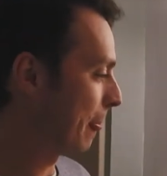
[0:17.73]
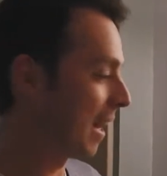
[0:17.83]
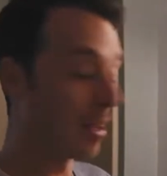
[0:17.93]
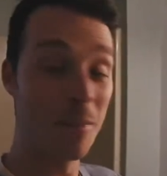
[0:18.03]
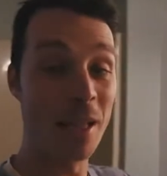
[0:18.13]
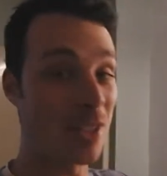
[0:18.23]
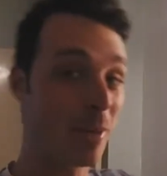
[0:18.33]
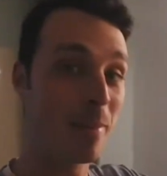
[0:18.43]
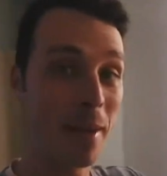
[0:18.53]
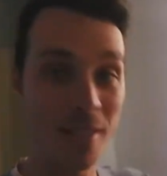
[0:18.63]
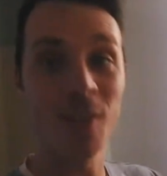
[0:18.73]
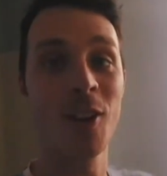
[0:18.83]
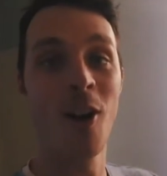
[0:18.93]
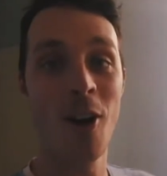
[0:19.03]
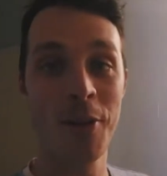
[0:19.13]
That's going to be basically
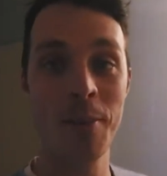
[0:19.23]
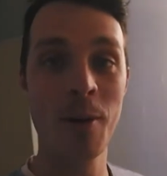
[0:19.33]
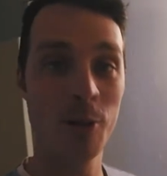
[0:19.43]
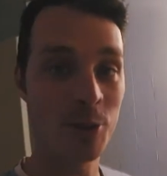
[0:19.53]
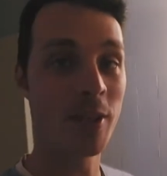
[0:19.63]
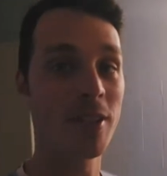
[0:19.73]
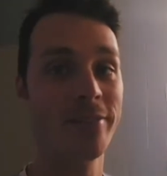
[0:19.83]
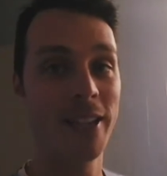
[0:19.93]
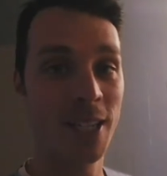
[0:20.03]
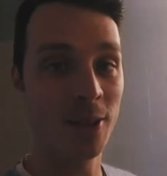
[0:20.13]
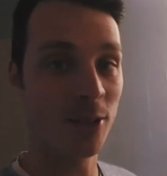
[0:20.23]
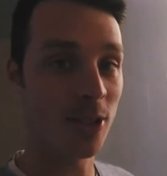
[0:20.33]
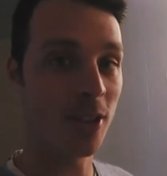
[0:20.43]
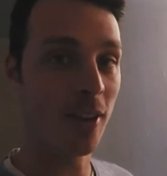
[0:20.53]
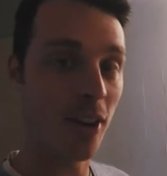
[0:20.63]
all the most recent
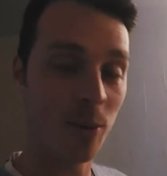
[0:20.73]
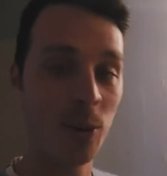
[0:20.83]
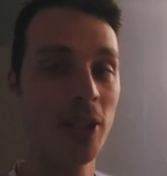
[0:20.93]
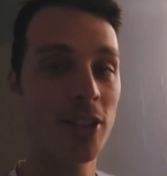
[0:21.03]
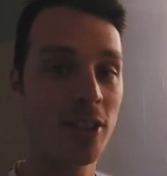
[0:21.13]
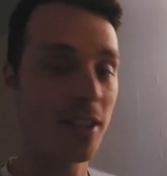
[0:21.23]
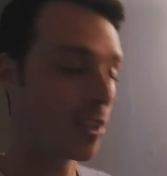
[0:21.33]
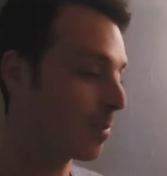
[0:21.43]
videos on Woodness Goodness,